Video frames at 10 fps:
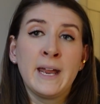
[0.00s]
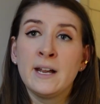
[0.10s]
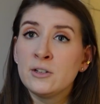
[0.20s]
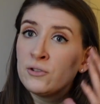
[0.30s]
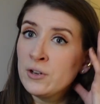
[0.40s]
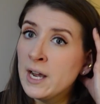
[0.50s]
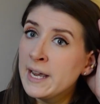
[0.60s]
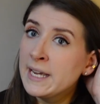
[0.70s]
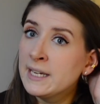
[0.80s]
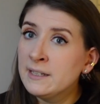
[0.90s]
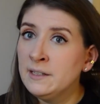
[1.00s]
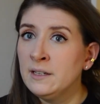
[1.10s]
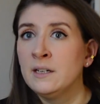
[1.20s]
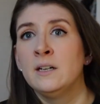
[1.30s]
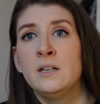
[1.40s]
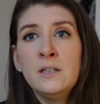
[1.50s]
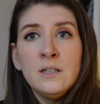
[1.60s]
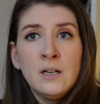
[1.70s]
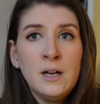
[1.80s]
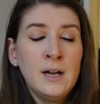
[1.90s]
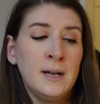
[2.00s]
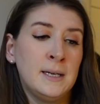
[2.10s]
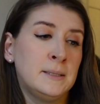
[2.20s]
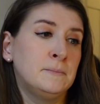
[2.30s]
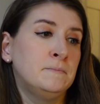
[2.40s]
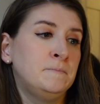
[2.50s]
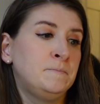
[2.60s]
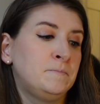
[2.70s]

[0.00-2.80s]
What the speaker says: hair's drying. So